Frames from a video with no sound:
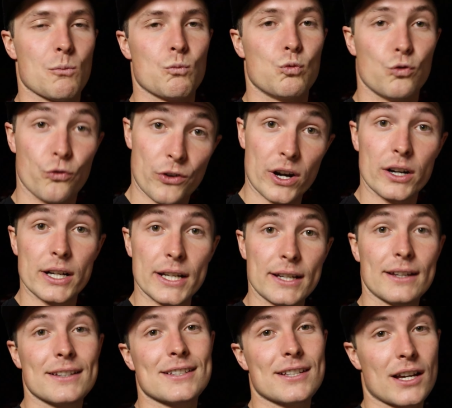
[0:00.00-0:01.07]
Very
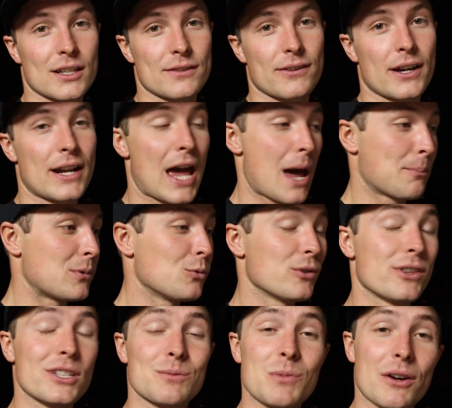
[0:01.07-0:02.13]
satisfied, happy with
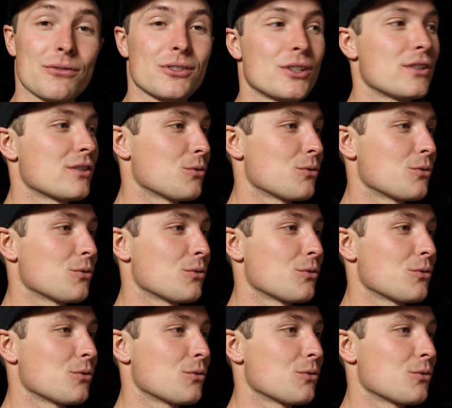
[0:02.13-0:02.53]
these mufflers.